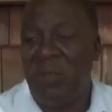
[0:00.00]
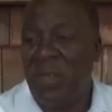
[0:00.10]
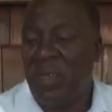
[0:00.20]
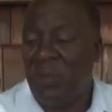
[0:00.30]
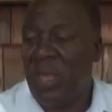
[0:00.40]
have the
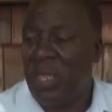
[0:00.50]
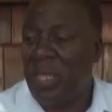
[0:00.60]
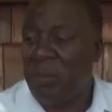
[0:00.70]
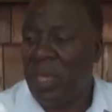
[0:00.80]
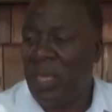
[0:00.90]
figures
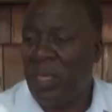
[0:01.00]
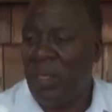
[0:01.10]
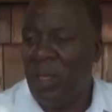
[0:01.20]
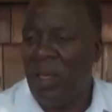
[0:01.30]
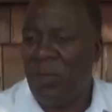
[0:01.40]
right at my
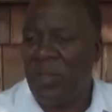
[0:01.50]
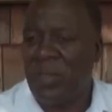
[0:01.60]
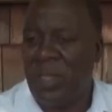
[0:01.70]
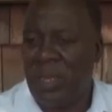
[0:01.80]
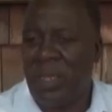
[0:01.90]

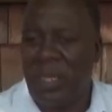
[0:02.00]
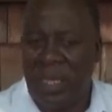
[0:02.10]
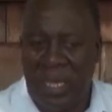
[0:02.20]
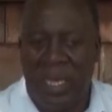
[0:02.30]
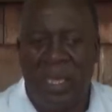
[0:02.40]
office, and
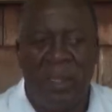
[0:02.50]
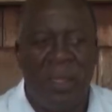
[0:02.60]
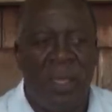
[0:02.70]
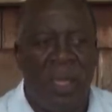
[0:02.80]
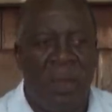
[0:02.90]
uh, here
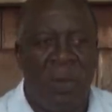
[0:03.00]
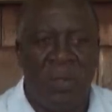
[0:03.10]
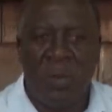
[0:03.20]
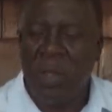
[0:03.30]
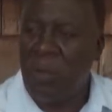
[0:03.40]
I
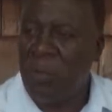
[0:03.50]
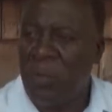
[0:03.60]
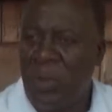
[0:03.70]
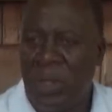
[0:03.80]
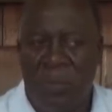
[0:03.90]
want to com
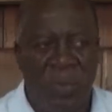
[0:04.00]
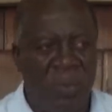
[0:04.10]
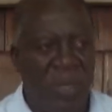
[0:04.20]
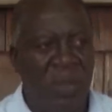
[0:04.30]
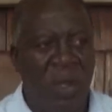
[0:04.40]

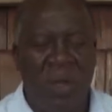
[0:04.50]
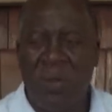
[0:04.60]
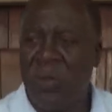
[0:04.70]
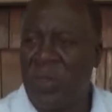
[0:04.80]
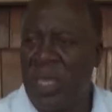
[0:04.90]
compliment
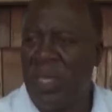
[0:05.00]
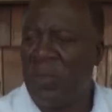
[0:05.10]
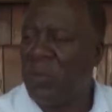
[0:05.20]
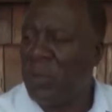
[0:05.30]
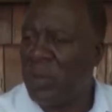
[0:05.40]
all those
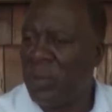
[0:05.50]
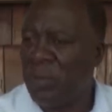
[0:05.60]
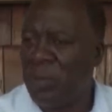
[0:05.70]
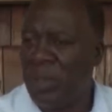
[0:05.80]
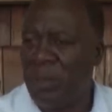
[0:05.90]
guys who work
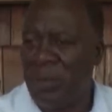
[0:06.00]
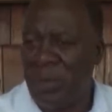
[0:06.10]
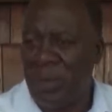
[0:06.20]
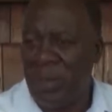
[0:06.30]
with me.